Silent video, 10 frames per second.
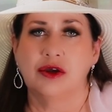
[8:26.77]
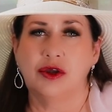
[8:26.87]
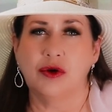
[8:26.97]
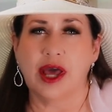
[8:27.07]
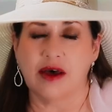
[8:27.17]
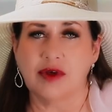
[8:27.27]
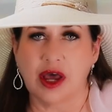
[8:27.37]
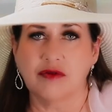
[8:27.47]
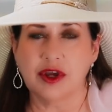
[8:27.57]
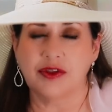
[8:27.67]
You have
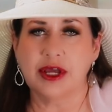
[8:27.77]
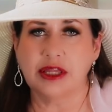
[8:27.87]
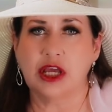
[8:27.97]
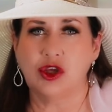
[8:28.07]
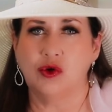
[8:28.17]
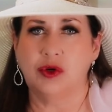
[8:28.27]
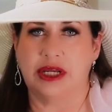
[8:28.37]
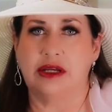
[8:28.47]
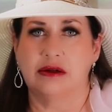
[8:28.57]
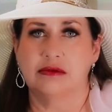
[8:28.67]
everything that you
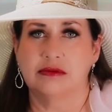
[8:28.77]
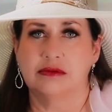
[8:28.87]
need.